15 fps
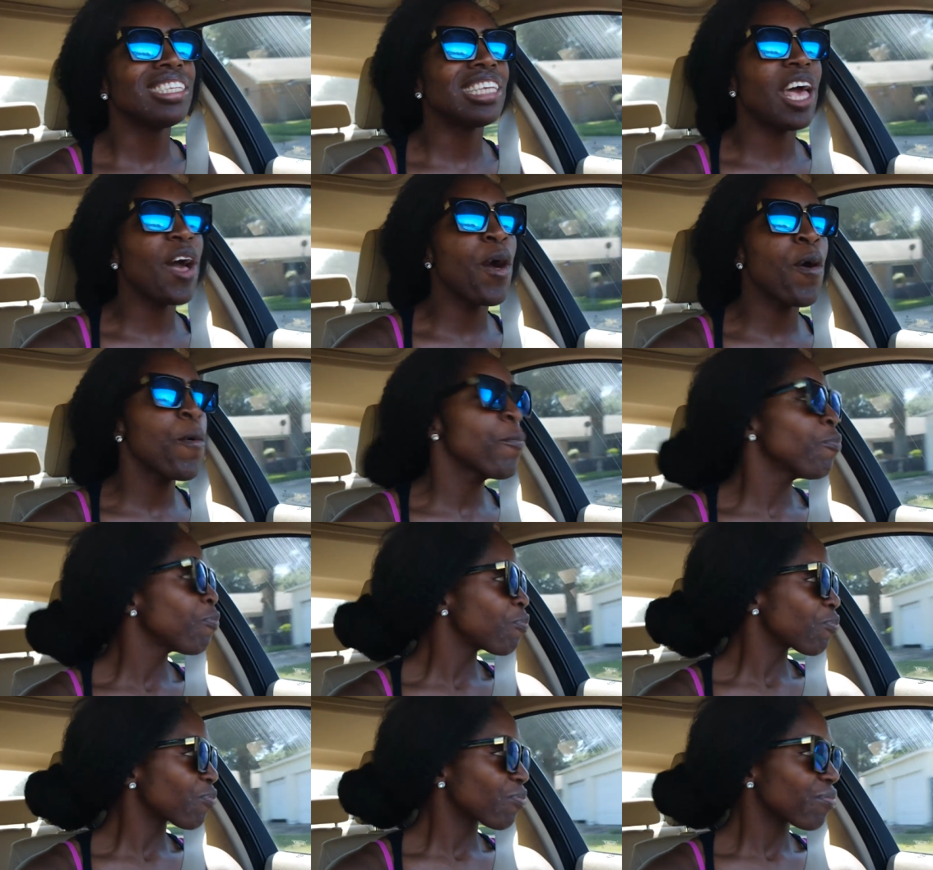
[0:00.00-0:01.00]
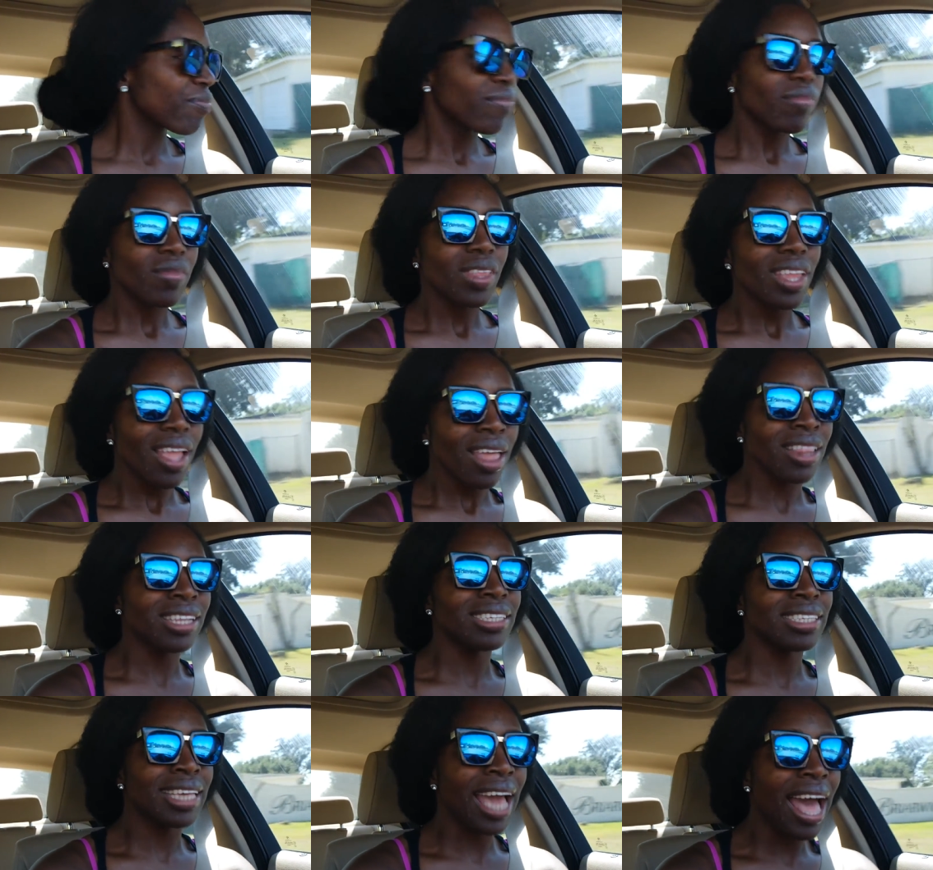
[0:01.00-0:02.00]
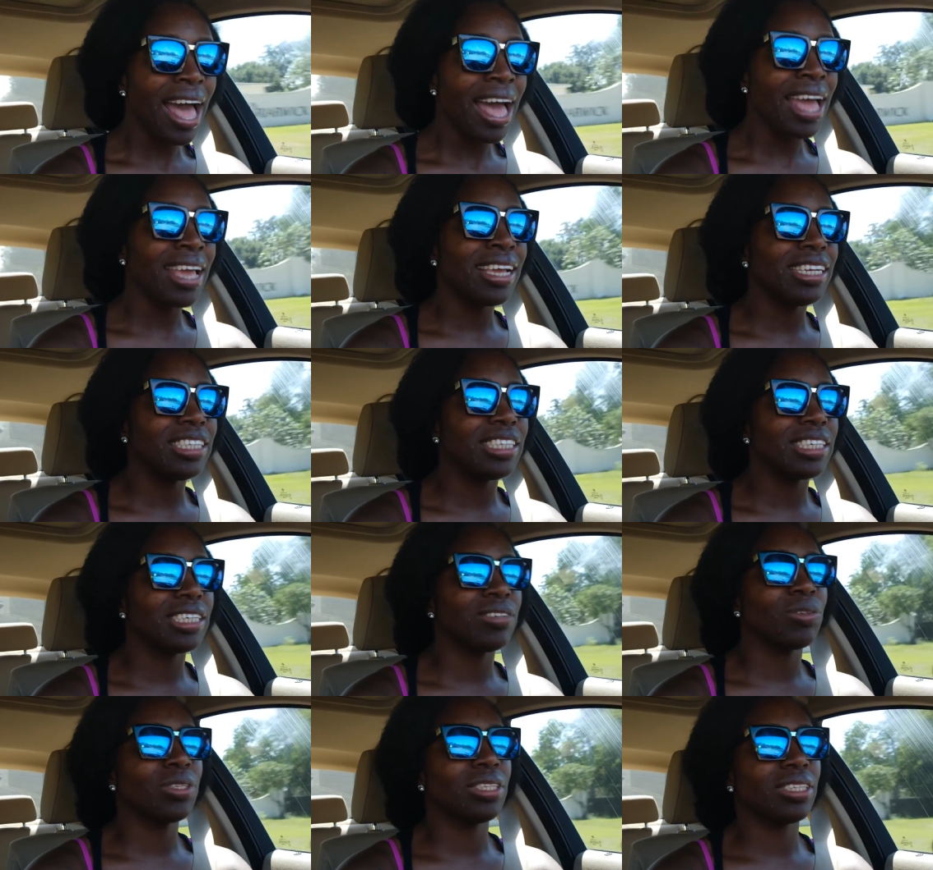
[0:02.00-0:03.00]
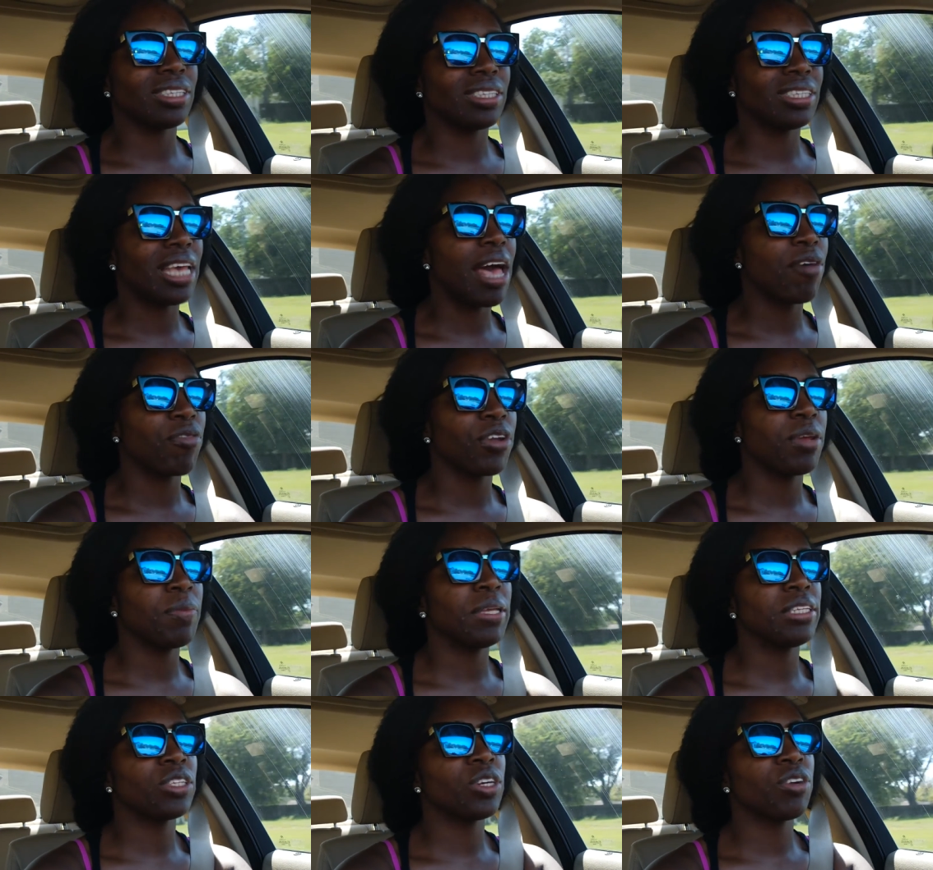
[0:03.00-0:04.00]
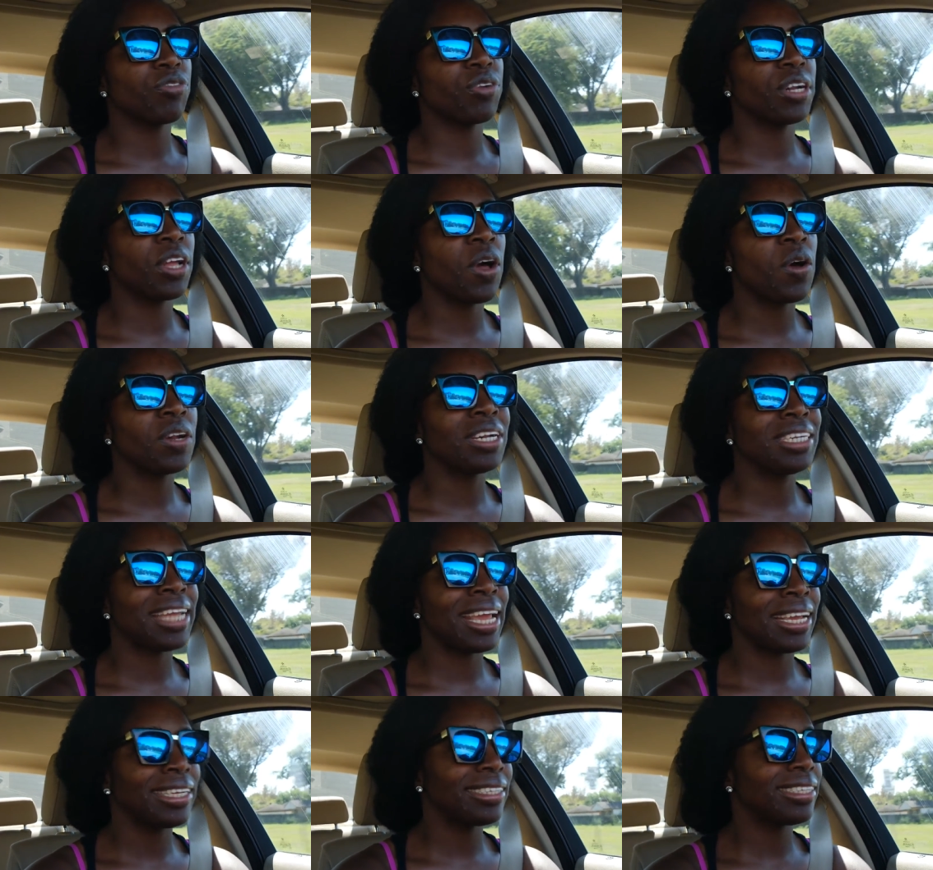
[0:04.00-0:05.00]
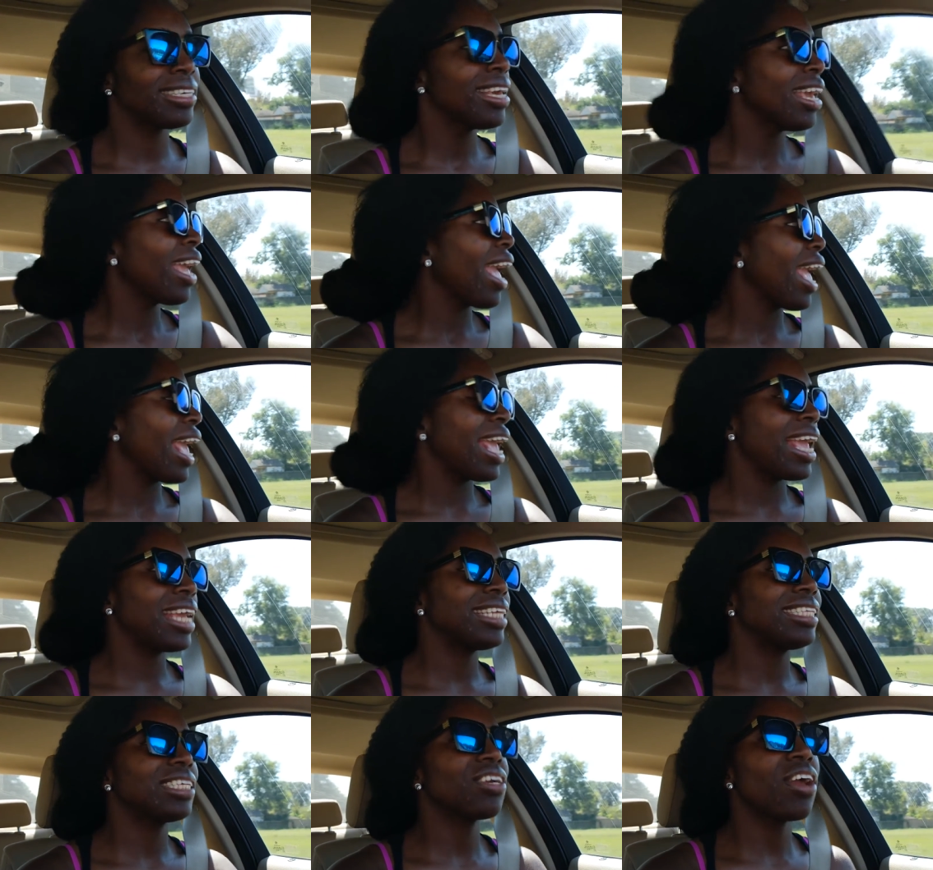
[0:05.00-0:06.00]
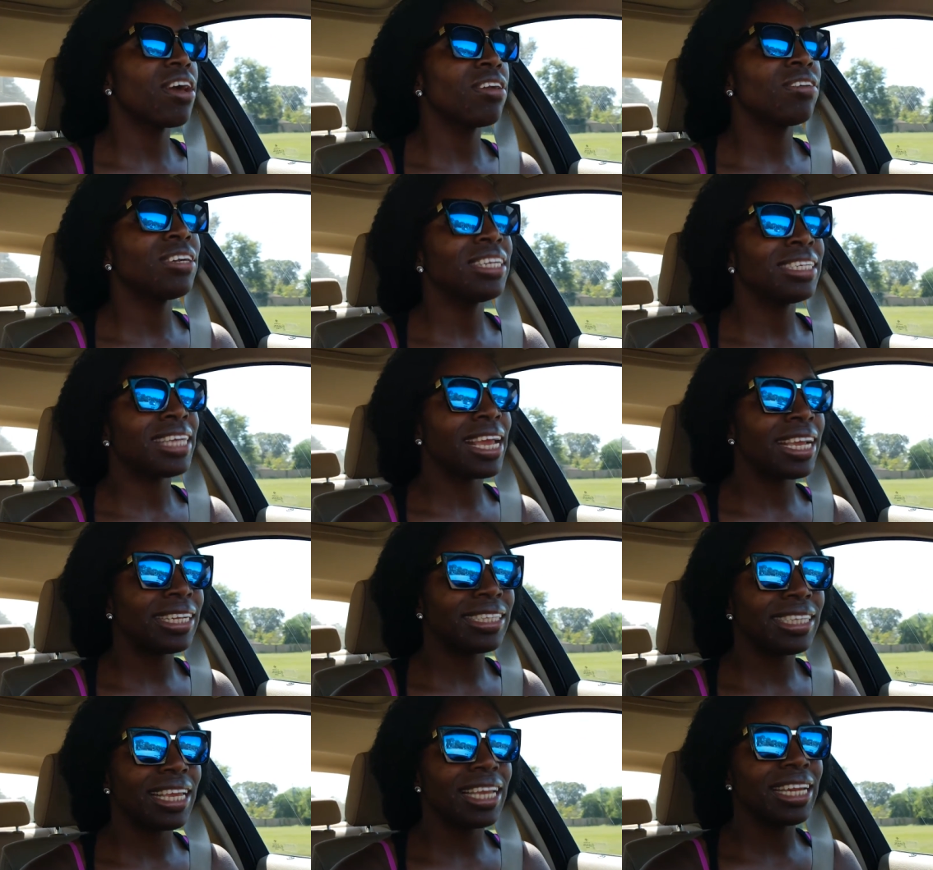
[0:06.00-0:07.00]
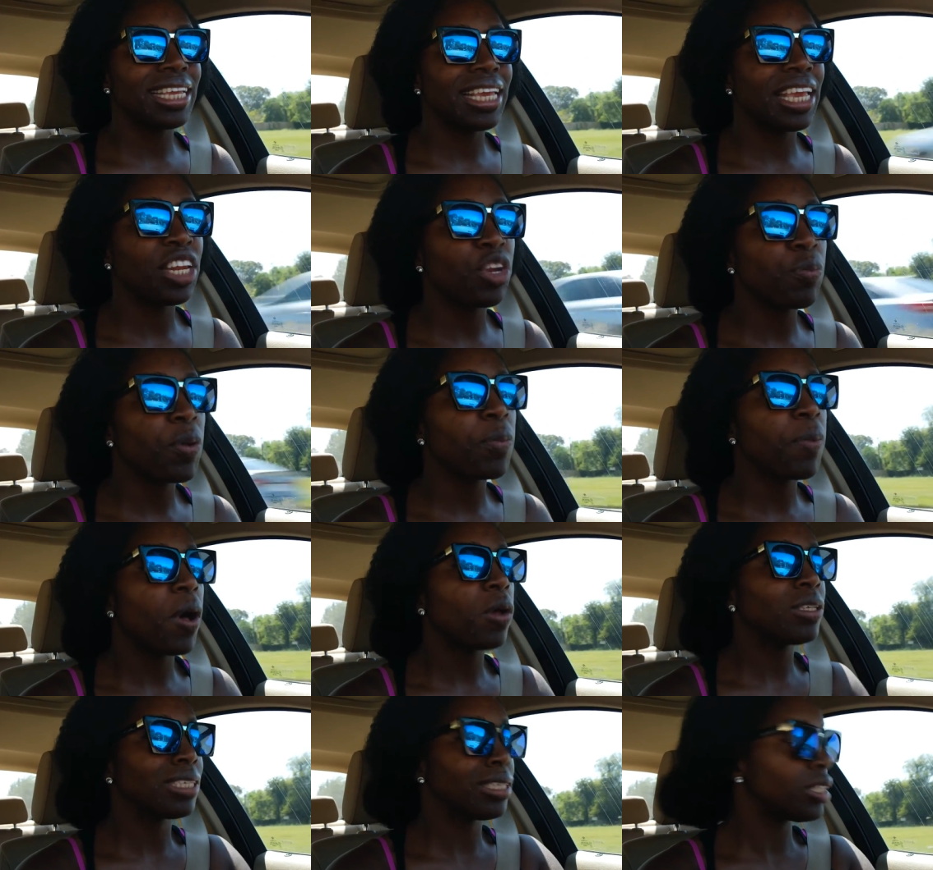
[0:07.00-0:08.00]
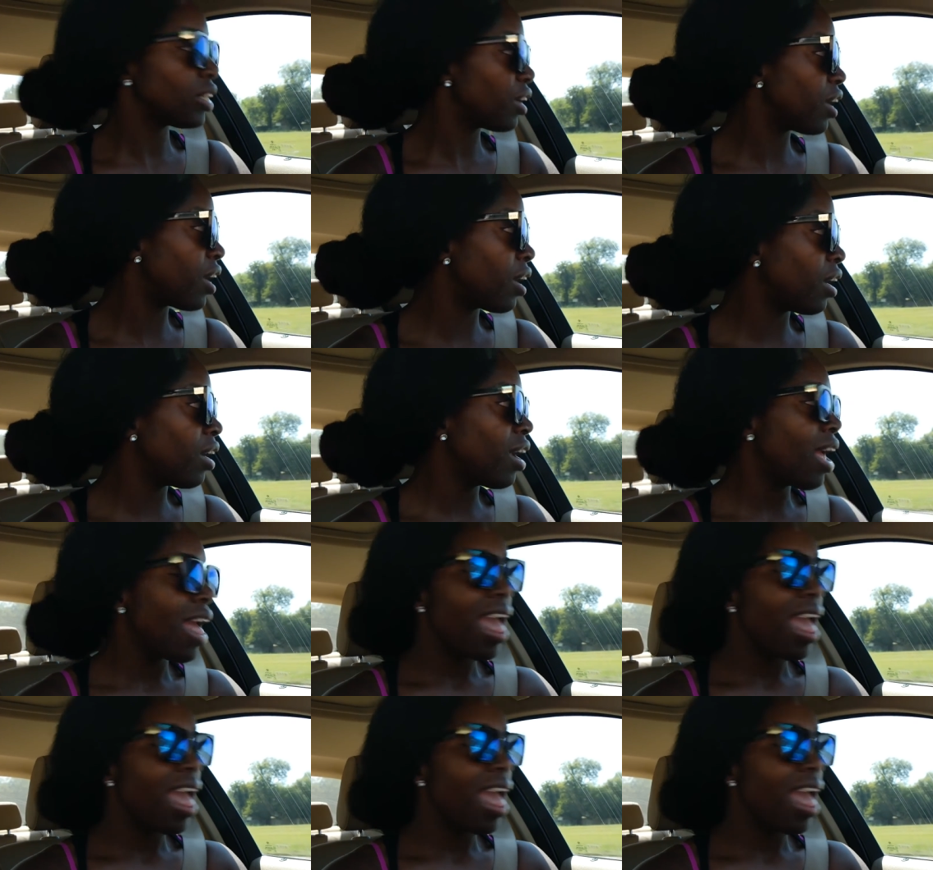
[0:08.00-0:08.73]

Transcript: So this guy he took it was time for him and his girlfriend to go on a date and he took her out on a date and he ended up proposing to her